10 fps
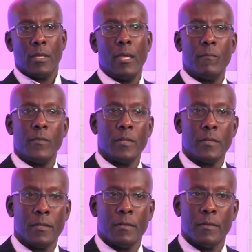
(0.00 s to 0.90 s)
Hapeville
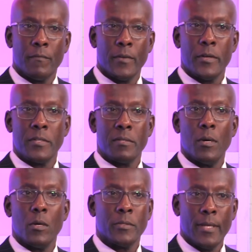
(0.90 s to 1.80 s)
is a very
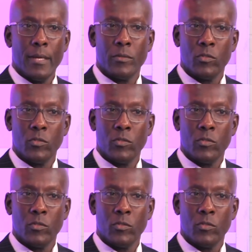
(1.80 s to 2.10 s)
small town,